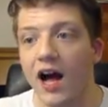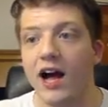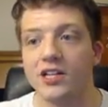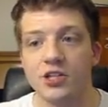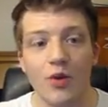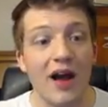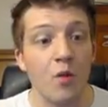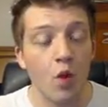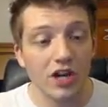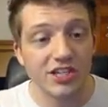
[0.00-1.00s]
Uh, so I
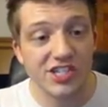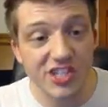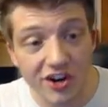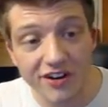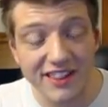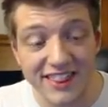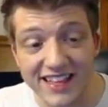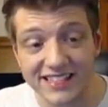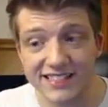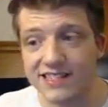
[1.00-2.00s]
want to start
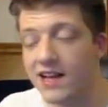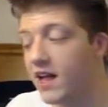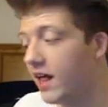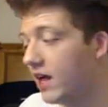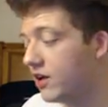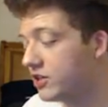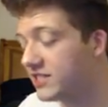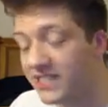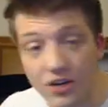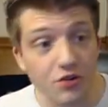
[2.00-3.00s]
this
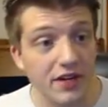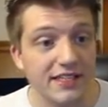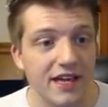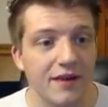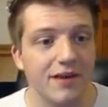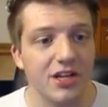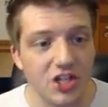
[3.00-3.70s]
series on my